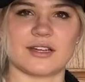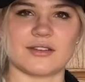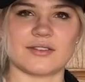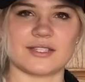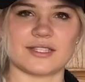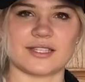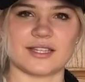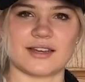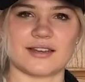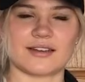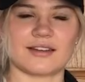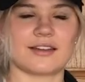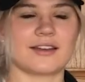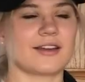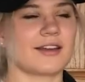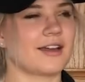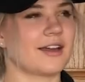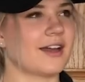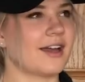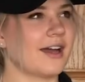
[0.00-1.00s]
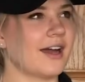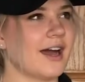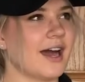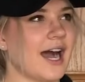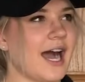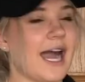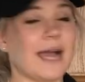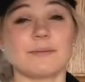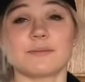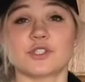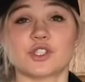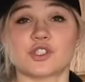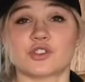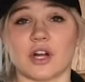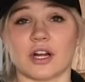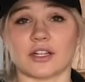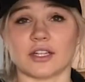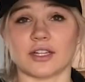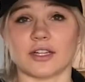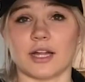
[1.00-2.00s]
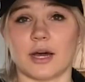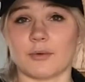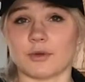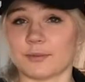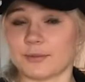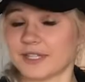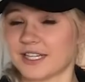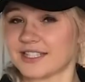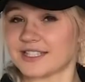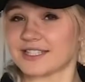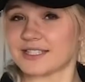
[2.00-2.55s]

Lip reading: How does that? I'm struggling a lot with